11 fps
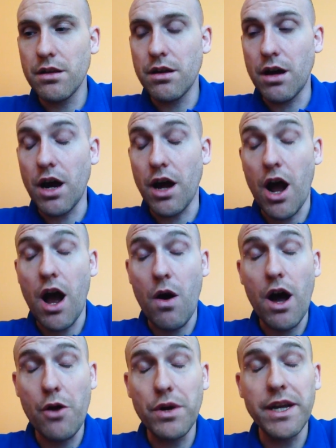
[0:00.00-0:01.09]
how
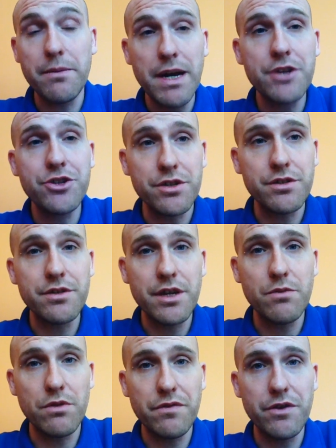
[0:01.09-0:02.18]
I only imagine
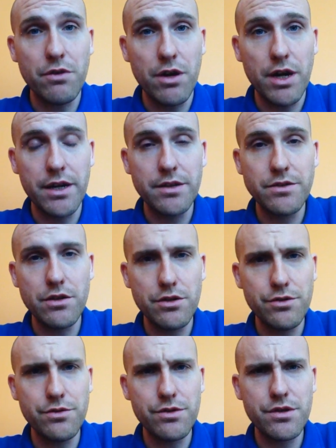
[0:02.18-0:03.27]
it would feel like to
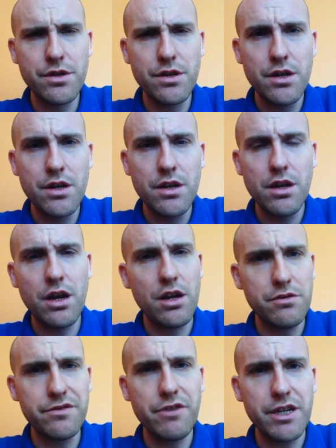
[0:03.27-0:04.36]
lose a
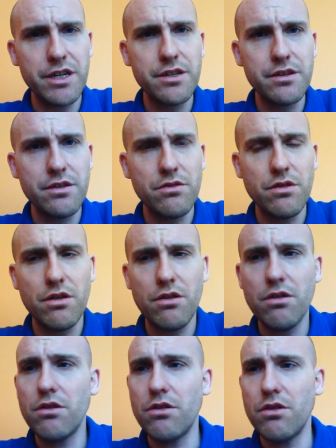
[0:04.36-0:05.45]
close friend
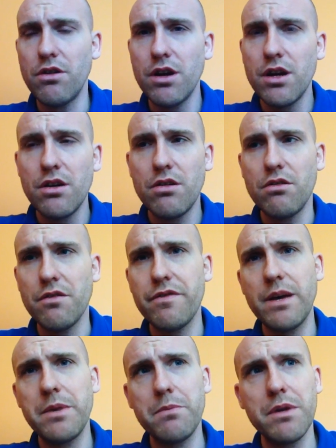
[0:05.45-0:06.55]
or a
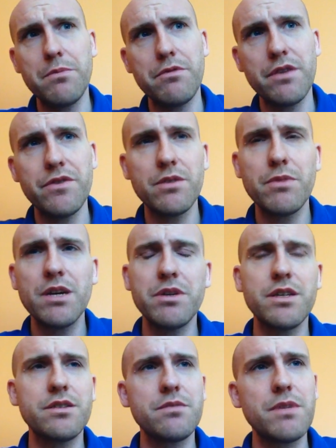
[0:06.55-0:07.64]
family member even. And maybe
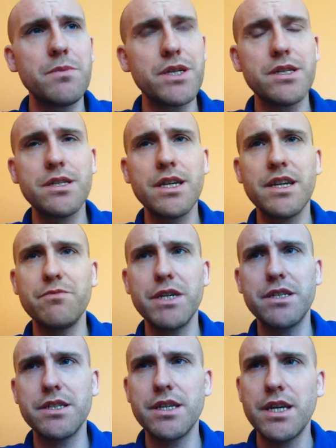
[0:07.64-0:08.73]
it's silly of me
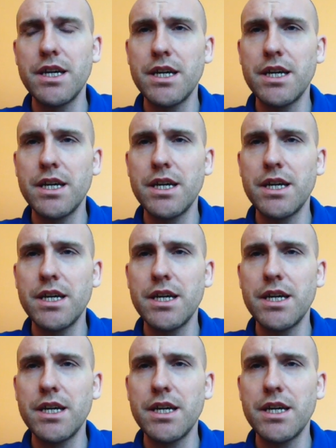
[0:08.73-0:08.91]
to